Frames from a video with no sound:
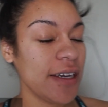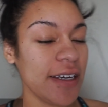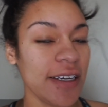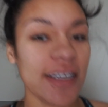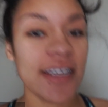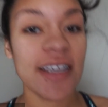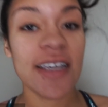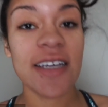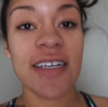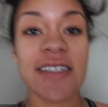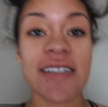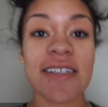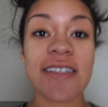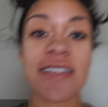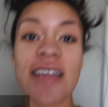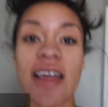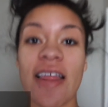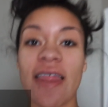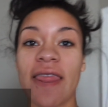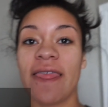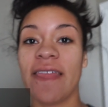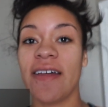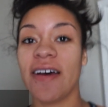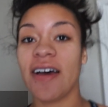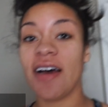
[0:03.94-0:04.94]
It is
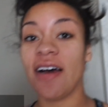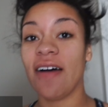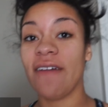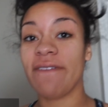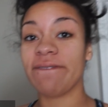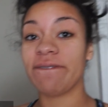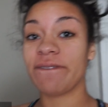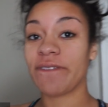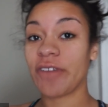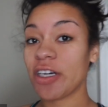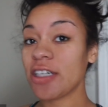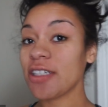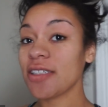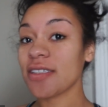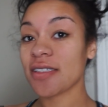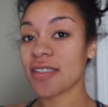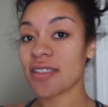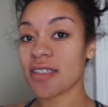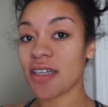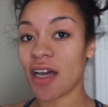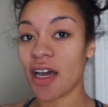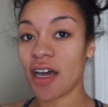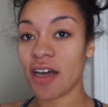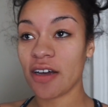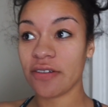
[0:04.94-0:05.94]
the first
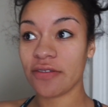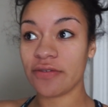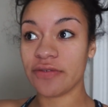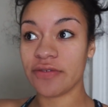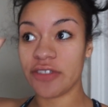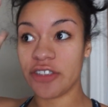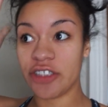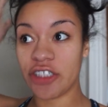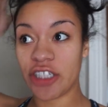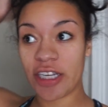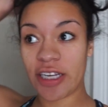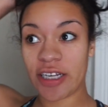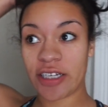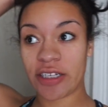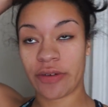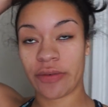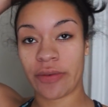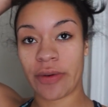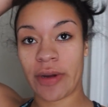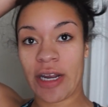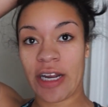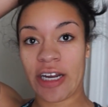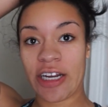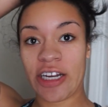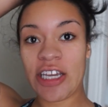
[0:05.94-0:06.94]
of
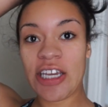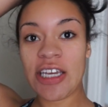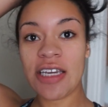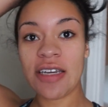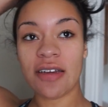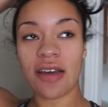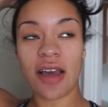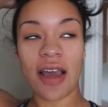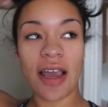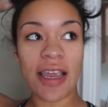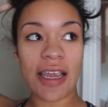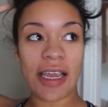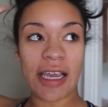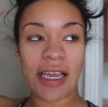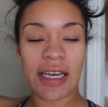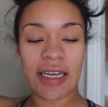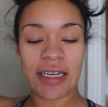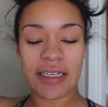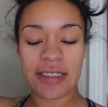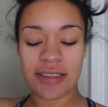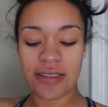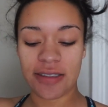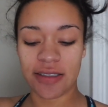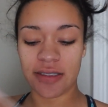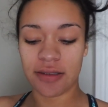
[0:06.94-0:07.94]
January
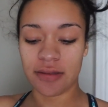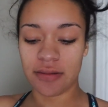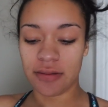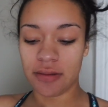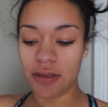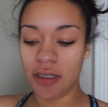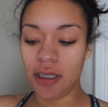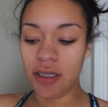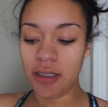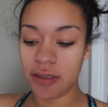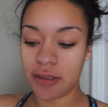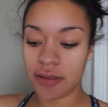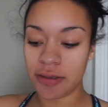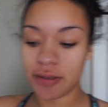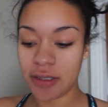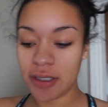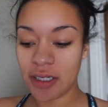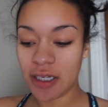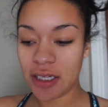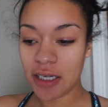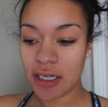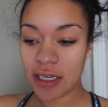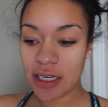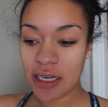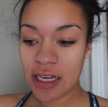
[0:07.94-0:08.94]
and
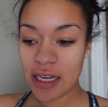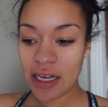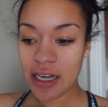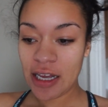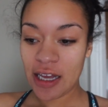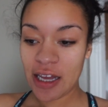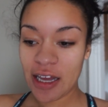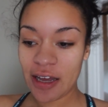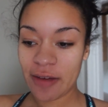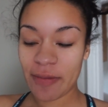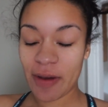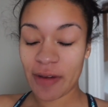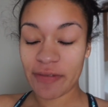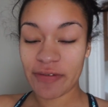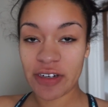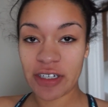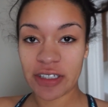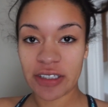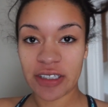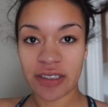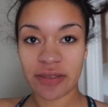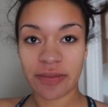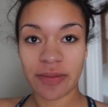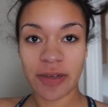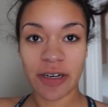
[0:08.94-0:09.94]
I'm having a
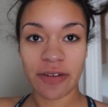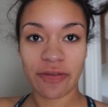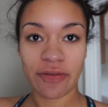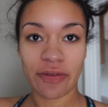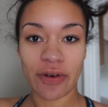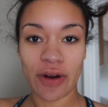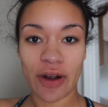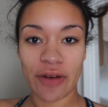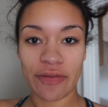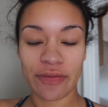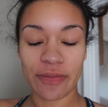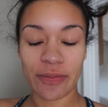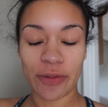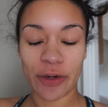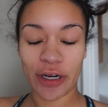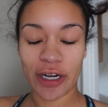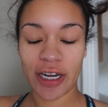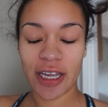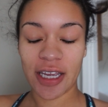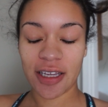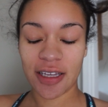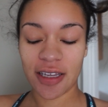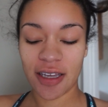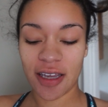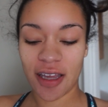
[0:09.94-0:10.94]
little bit of a rough
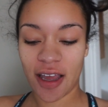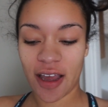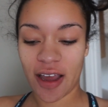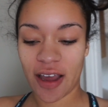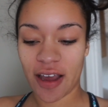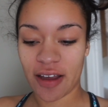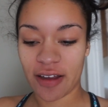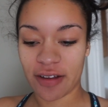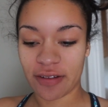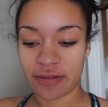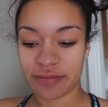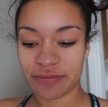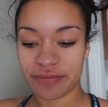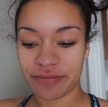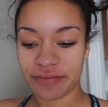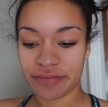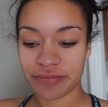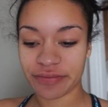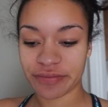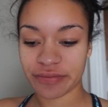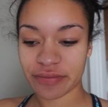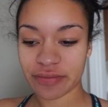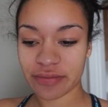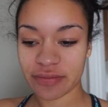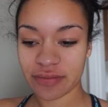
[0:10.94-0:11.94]
morning. Um,
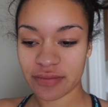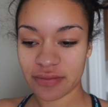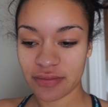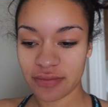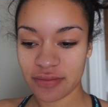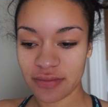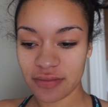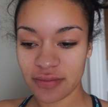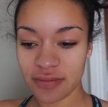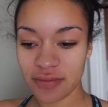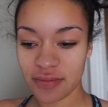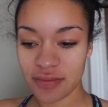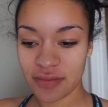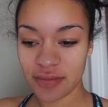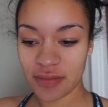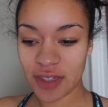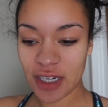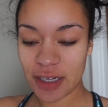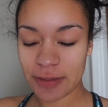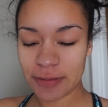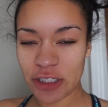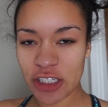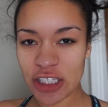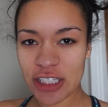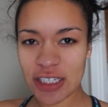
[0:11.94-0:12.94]

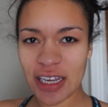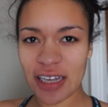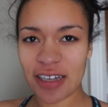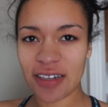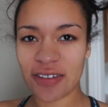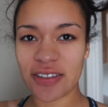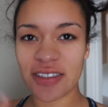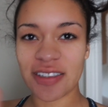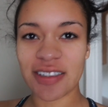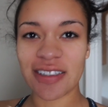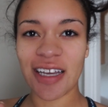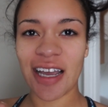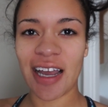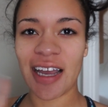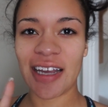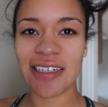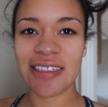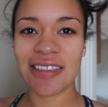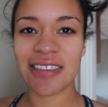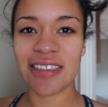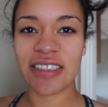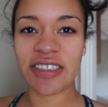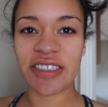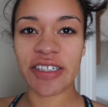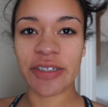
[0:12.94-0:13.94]
I'm just got, kind
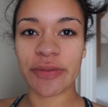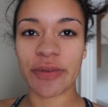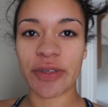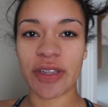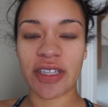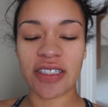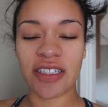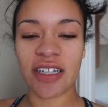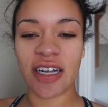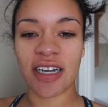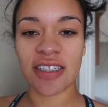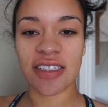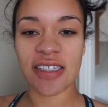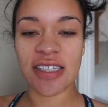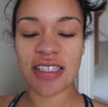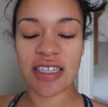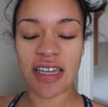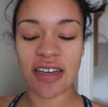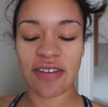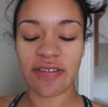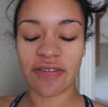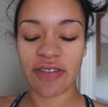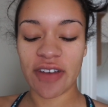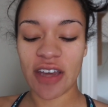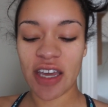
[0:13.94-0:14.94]
of dealing with a lot of
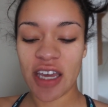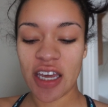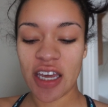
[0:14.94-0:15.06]
stuff.